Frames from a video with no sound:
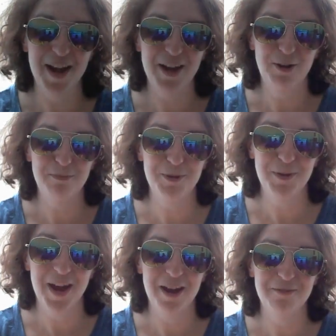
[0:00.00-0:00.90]
I hope you
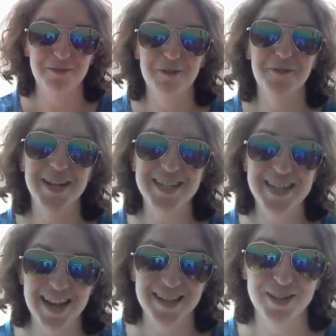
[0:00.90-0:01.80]
have a
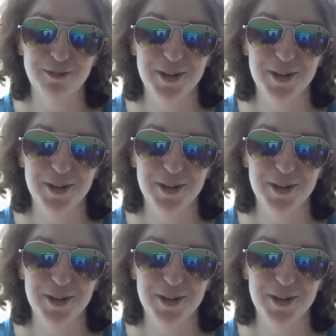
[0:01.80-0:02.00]
fantastic